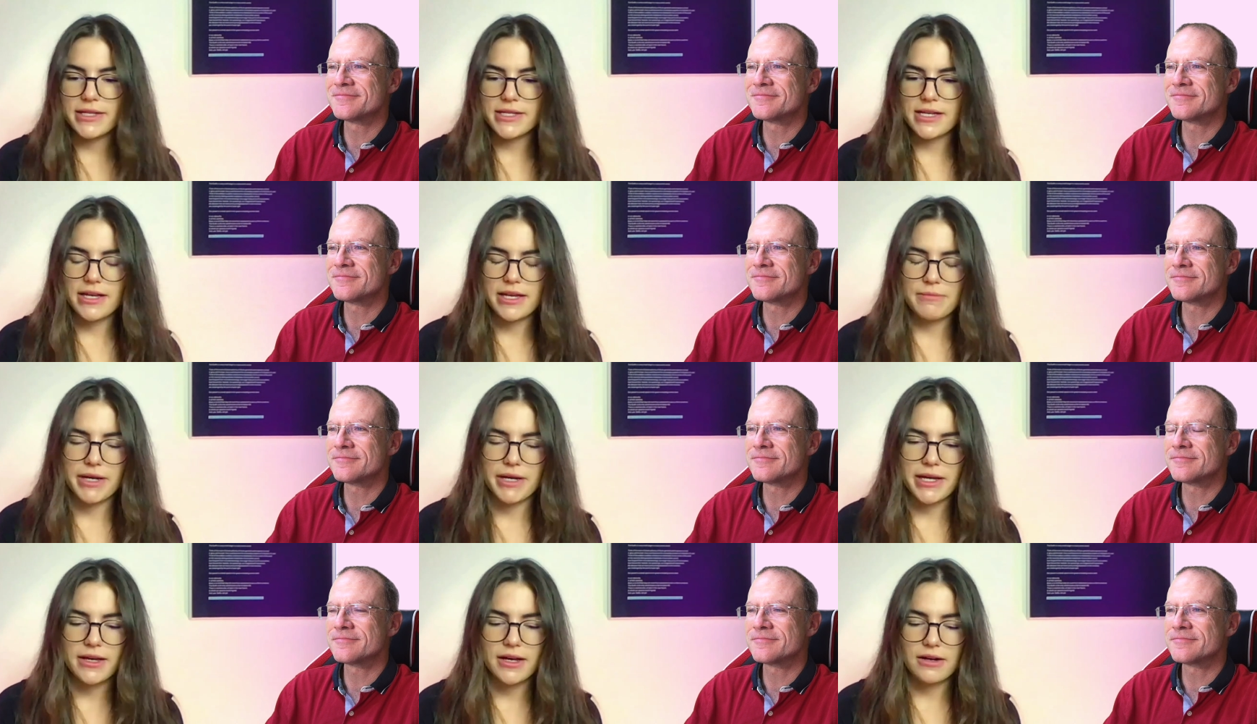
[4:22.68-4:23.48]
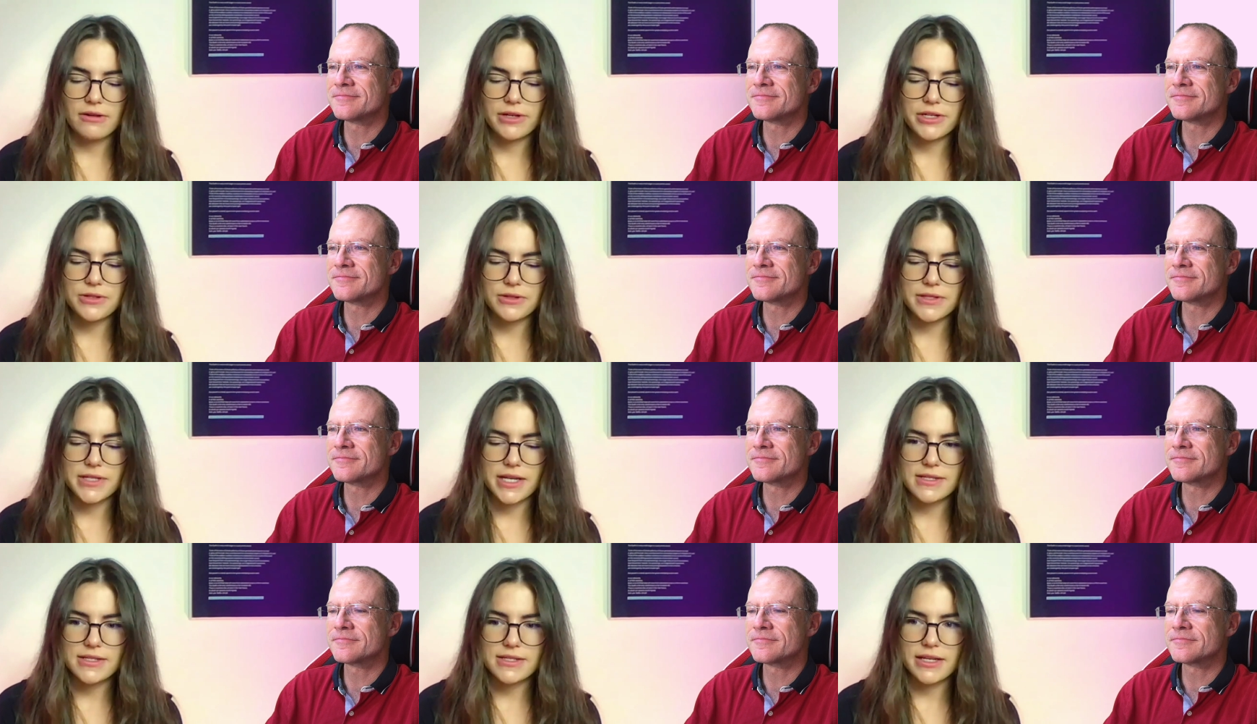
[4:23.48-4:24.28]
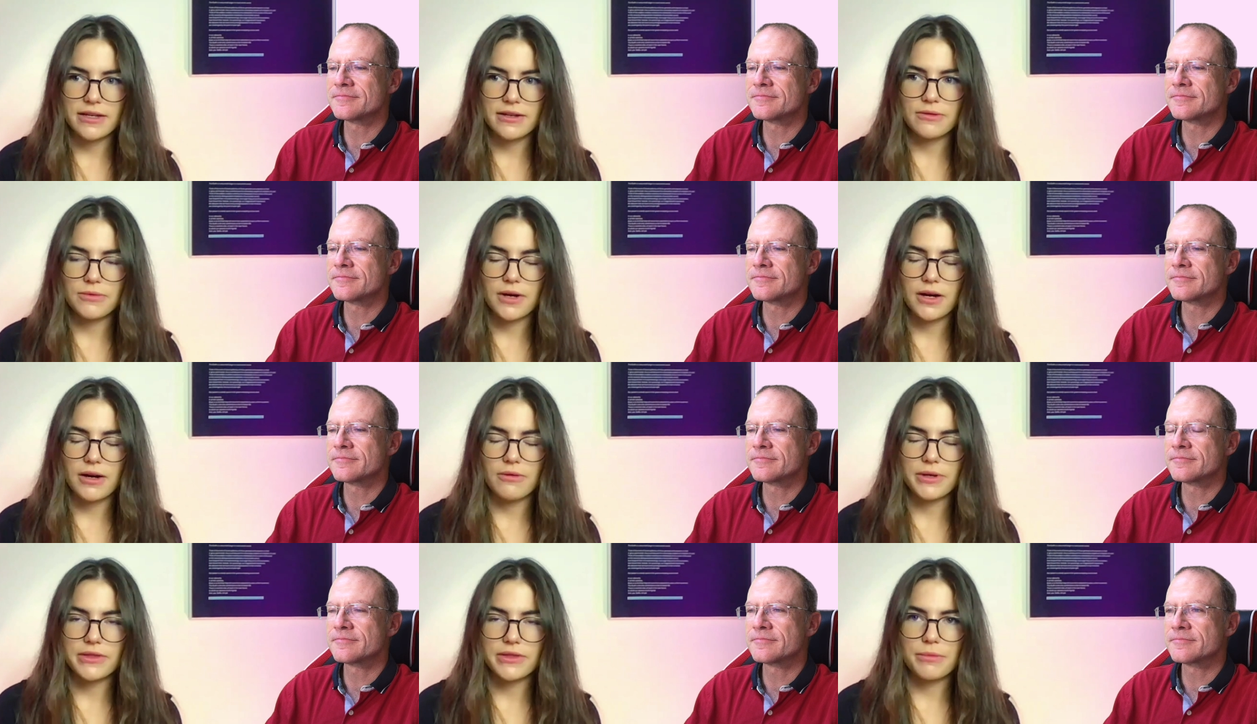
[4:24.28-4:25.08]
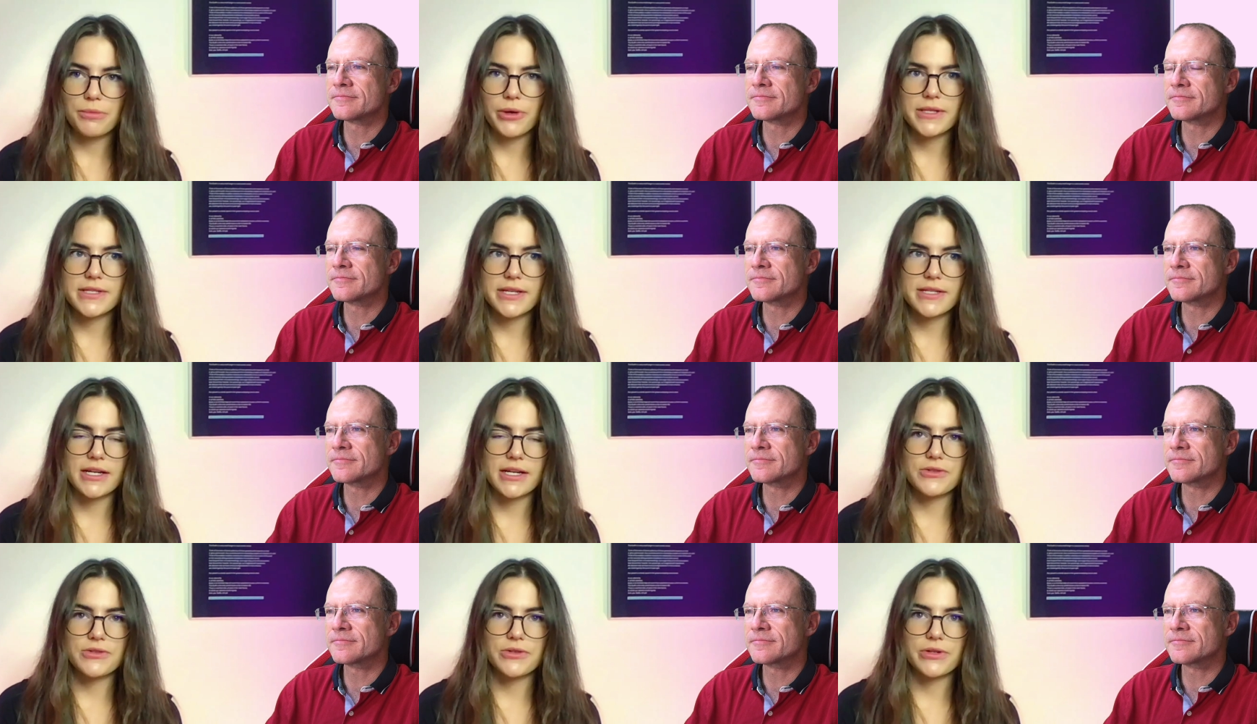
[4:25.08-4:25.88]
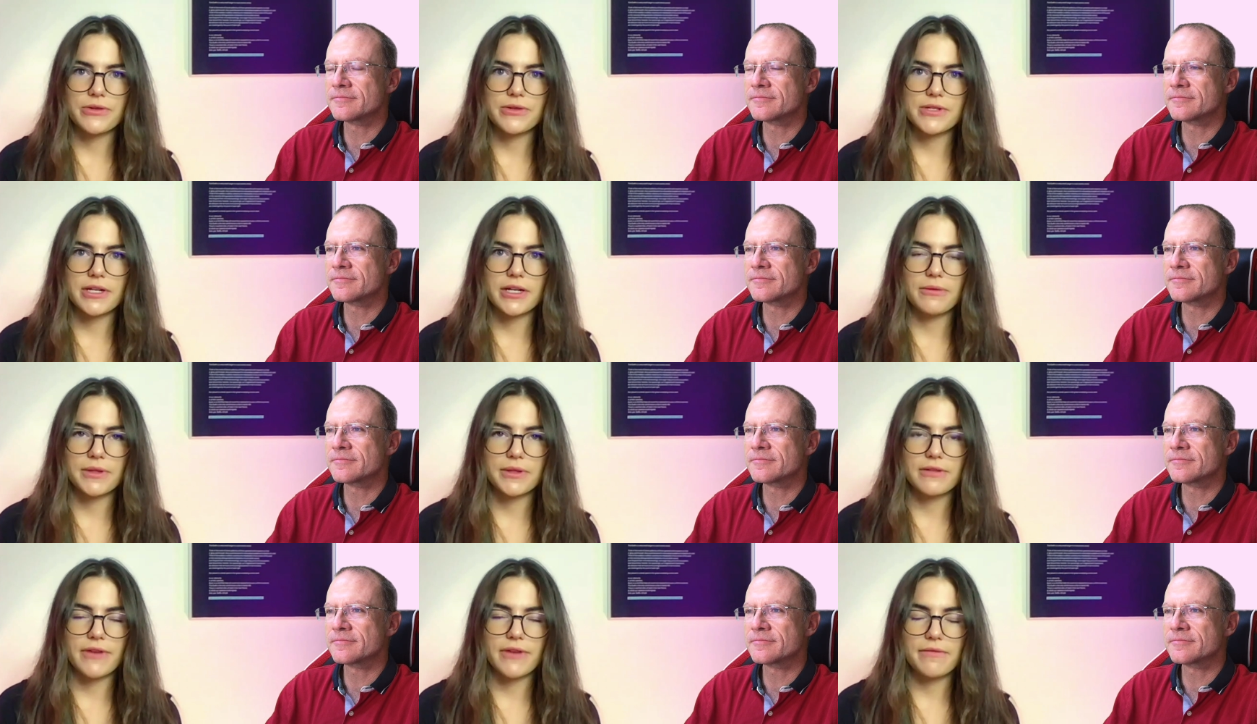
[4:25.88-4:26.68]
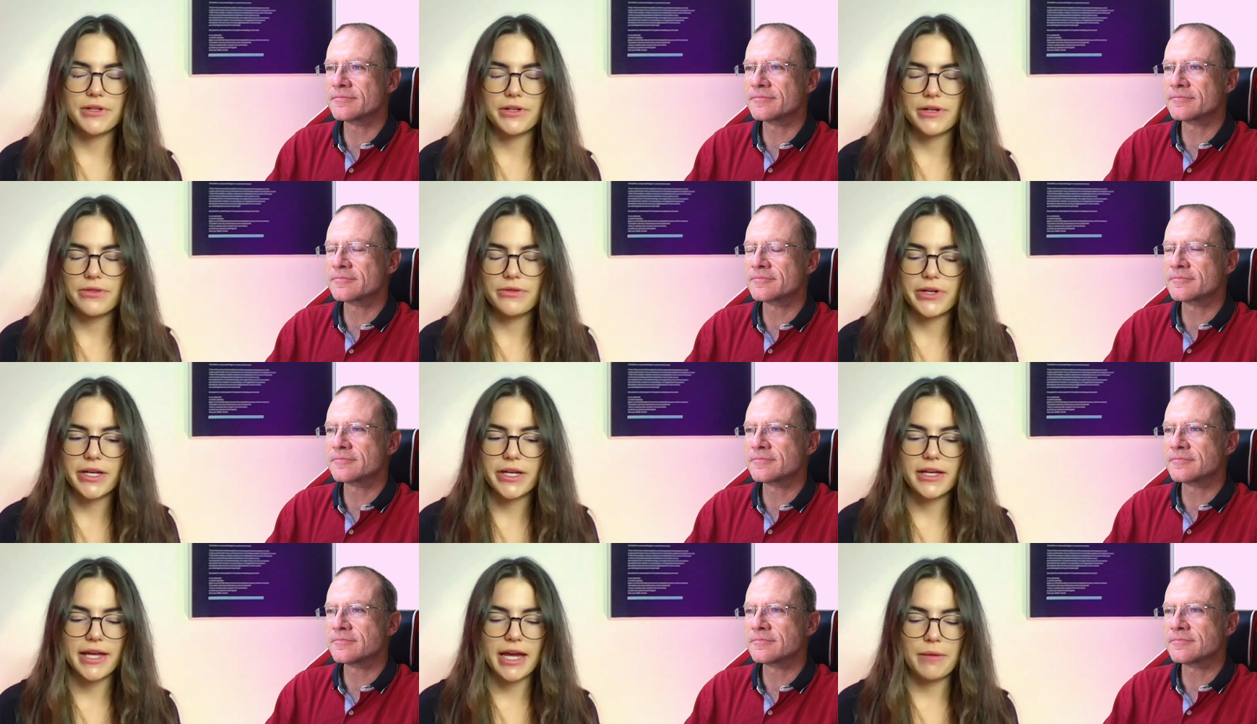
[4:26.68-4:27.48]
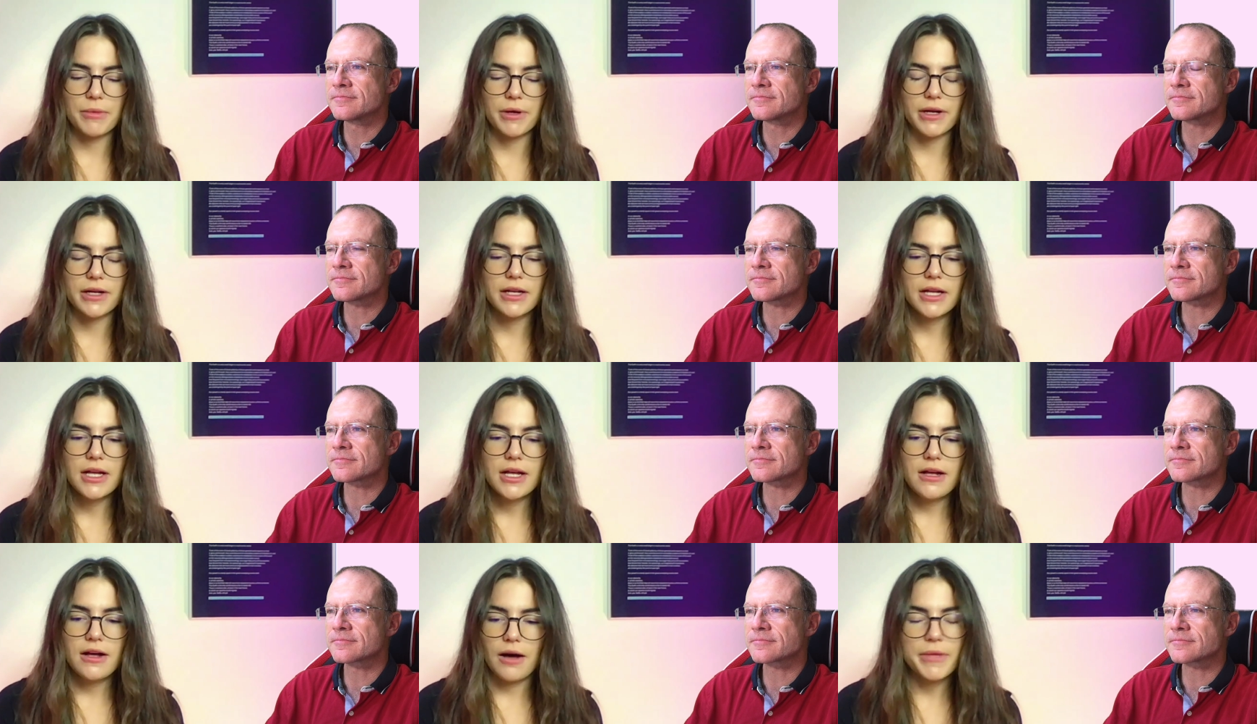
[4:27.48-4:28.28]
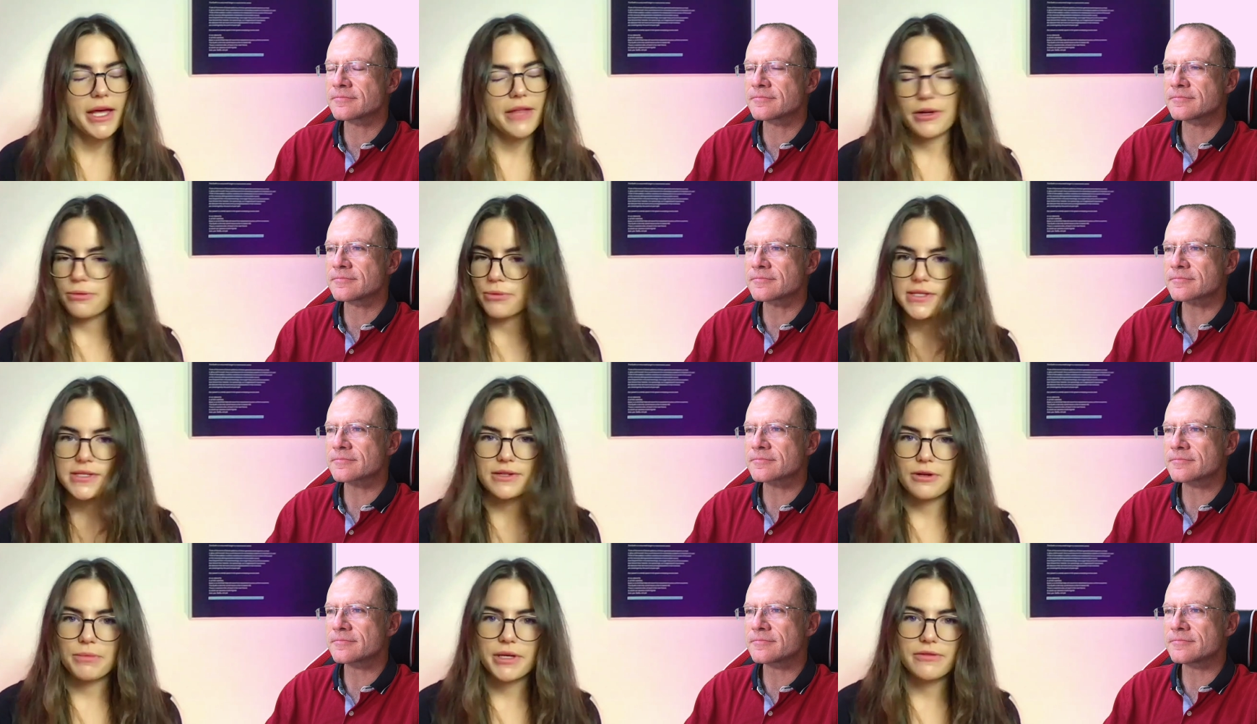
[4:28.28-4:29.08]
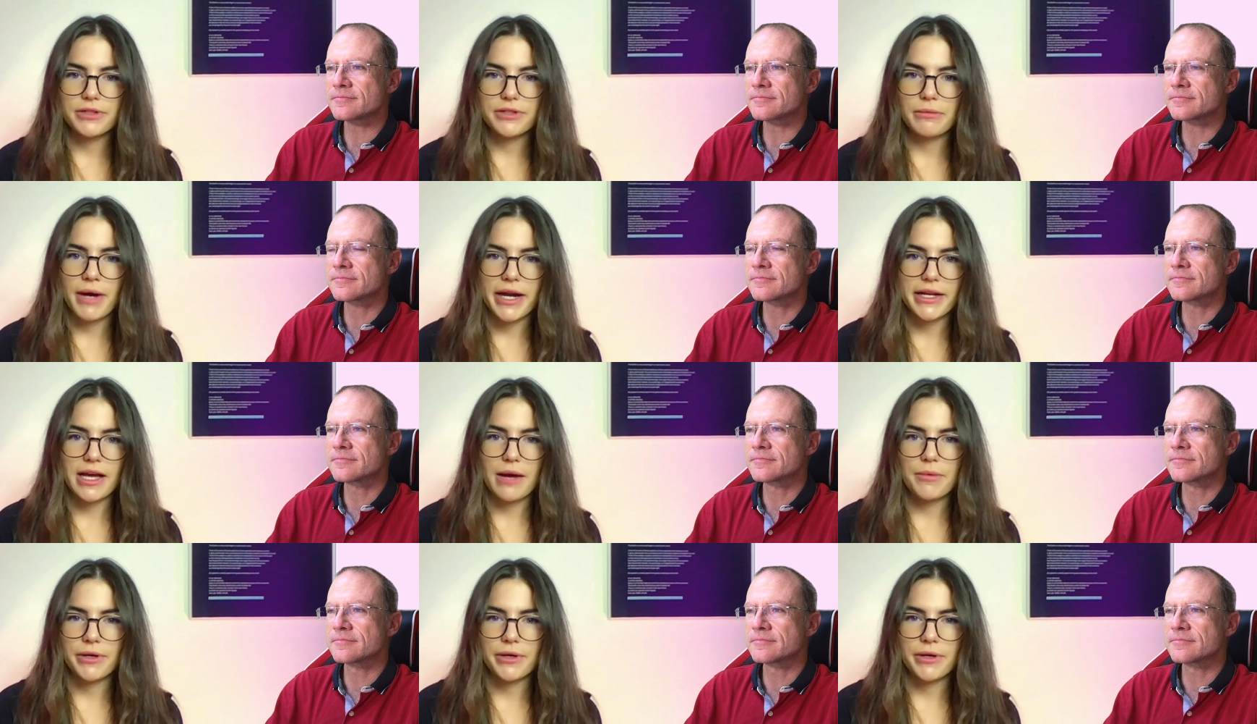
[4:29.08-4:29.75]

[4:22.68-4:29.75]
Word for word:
Speaker 1: in my, in my uh, original testing uh, with the zero point six X reducer with the five thirty-three camera, um, yeah, there was a little bit of chromatic